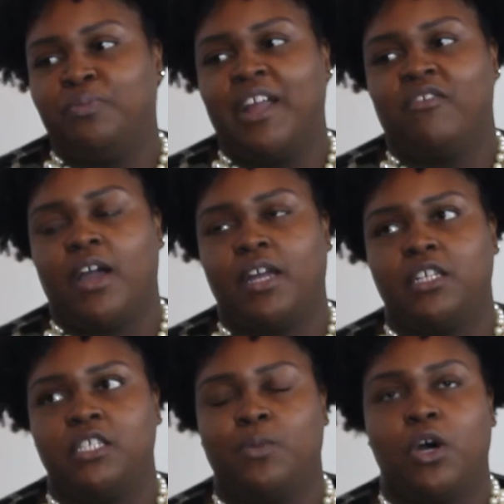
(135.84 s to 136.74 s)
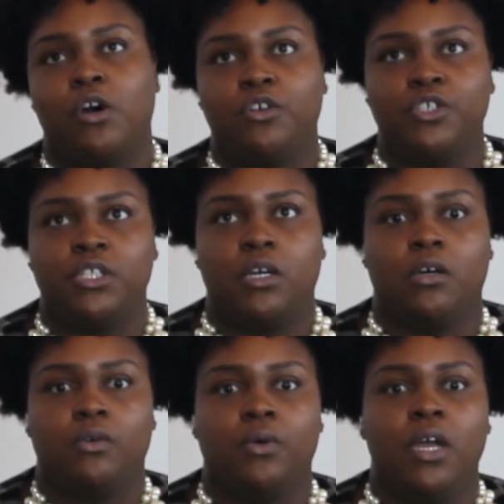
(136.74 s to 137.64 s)
bike riders, but
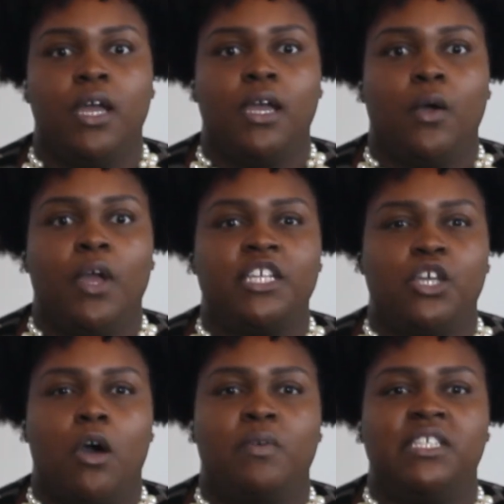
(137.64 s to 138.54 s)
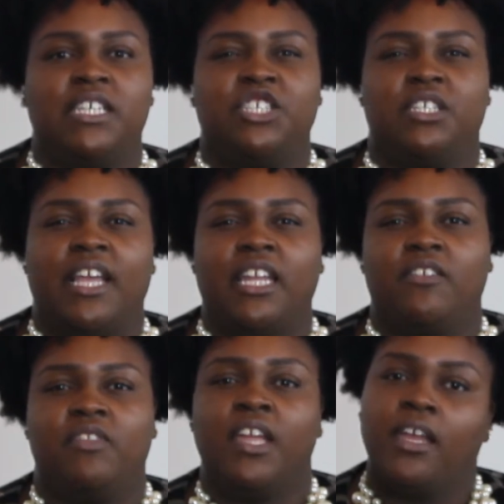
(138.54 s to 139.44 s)
also it's always such a
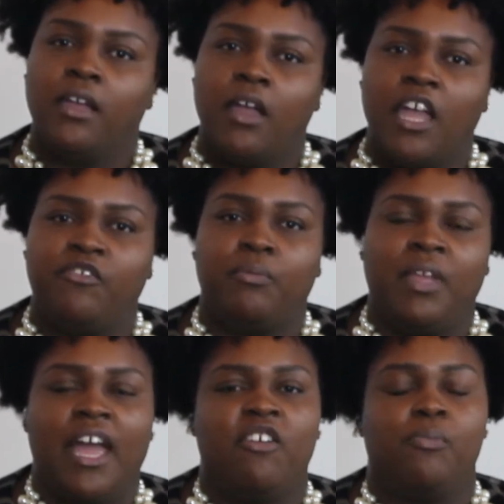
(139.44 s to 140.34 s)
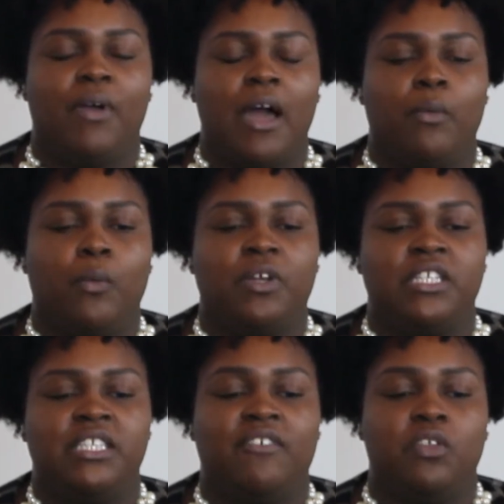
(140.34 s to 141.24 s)
negative thing. And for me, I have a problem when
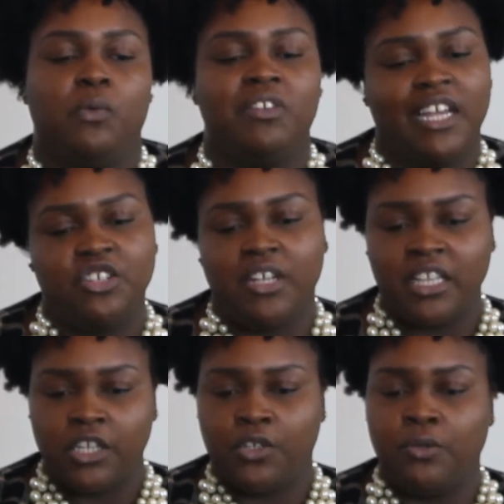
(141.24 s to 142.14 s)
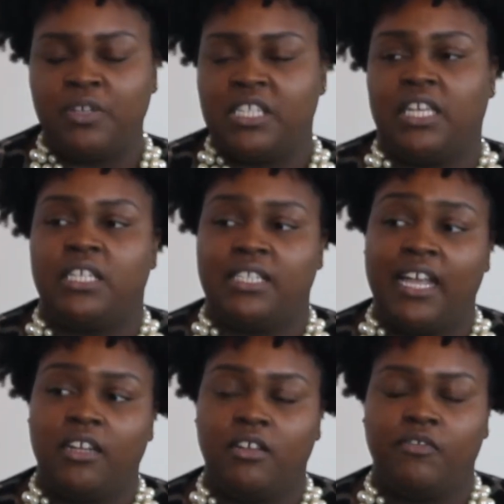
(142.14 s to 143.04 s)
stuff that we naturally like to do is seen as
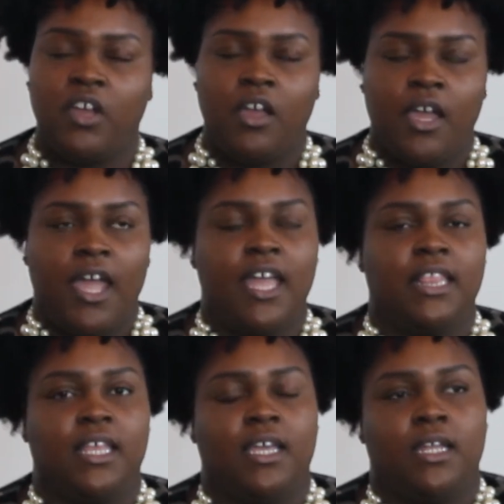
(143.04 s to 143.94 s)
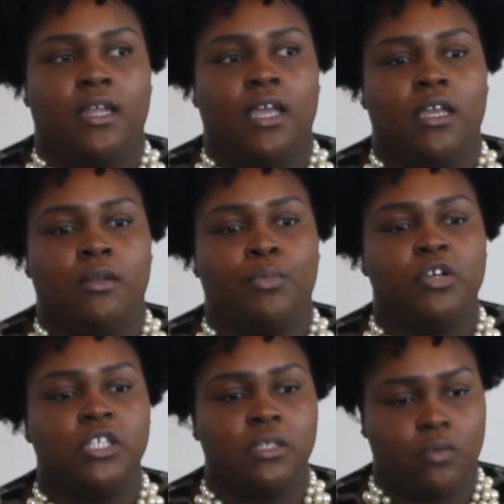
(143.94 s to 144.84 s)
negative. And then in
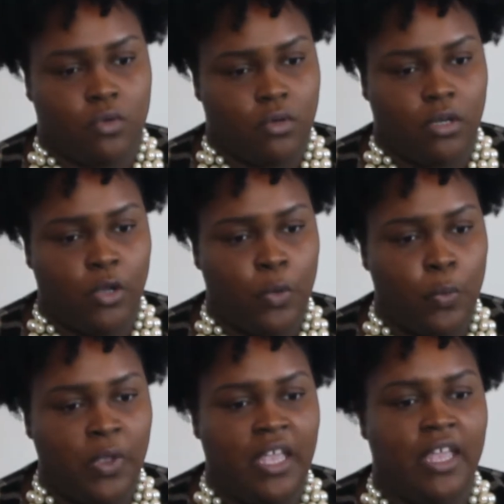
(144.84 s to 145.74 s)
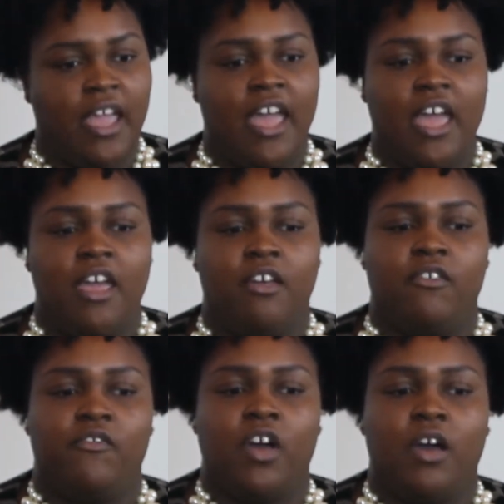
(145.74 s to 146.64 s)
Baltimore, we have